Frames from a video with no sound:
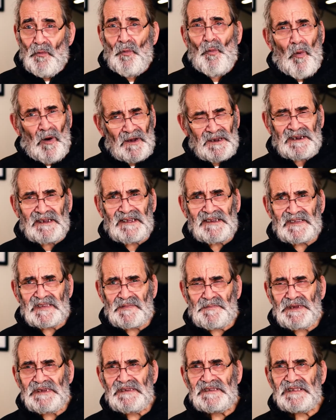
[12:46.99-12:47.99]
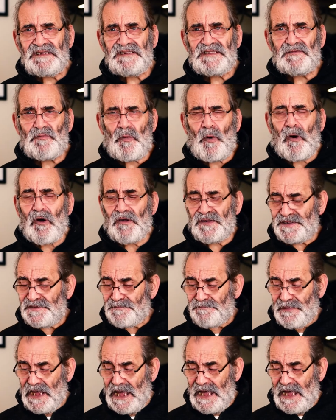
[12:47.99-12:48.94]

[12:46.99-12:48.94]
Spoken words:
What a nice piece this was,